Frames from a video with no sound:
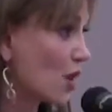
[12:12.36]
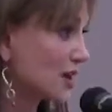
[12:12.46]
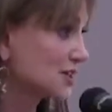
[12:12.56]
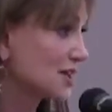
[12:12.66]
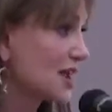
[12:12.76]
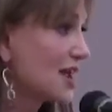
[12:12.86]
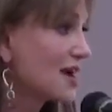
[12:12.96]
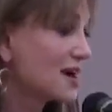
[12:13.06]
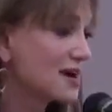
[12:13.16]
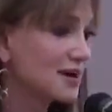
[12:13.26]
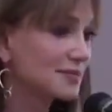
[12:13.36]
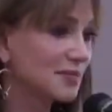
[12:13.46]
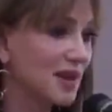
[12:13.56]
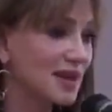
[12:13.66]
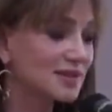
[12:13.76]
want.
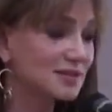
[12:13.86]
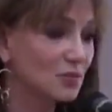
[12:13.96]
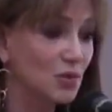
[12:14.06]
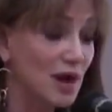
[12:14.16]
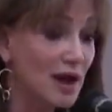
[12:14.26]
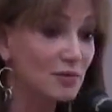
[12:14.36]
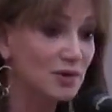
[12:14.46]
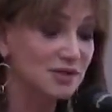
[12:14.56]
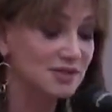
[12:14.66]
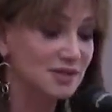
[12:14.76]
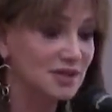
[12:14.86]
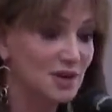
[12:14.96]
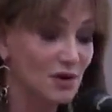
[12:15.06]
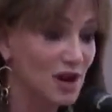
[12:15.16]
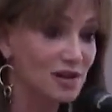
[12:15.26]
And when I was, in
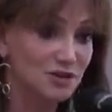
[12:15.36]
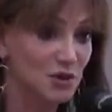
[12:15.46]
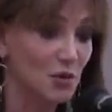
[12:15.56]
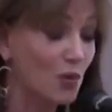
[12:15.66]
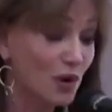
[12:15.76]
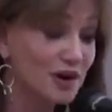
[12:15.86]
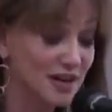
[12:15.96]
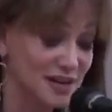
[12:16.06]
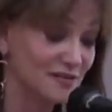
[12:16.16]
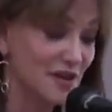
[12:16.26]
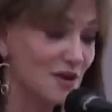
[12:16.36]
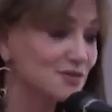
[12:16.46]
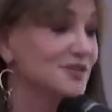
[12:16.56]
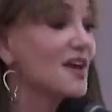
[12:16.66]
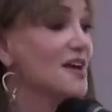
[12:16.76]
college, there weren't any of
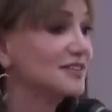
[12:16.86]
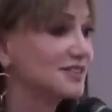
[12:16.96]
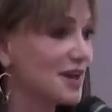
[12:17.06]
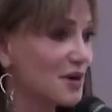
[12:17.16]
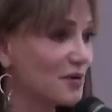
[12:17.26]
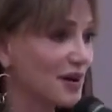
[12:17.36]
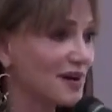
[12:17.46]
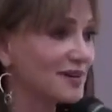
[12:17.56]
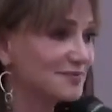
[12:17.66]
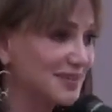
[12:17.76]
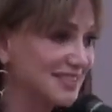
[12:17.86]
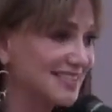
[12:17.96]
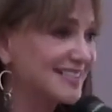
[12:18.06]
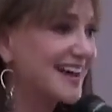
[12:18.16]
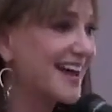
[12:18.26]
those. So, but
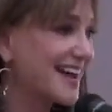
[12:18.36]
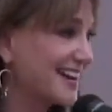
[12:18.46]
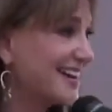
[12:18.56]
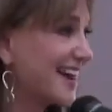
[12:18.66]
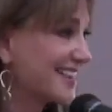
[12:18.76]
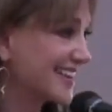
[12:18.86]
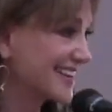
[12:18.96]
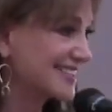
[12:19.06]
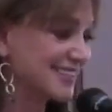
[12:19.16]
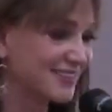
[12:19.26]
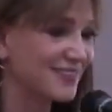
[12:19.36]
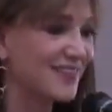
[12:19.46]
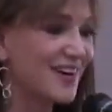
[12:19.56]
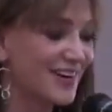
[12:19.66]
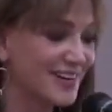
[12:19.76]
today, I think it's a
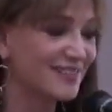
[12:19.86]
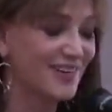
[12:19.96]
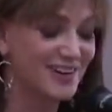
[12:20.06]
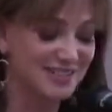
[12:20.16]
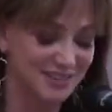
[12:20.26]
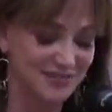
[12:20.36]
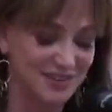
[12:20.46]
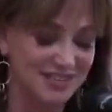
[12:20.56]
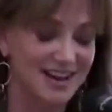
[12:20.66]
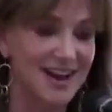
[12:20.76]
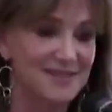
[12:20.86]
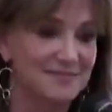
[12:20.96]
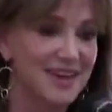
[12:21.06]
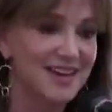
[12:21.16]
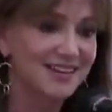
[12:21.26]
very, very different time.
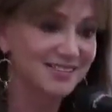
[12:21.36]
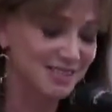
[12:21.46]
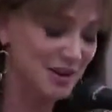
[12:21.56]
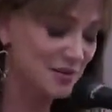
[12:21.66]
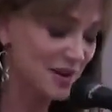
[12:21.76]
So,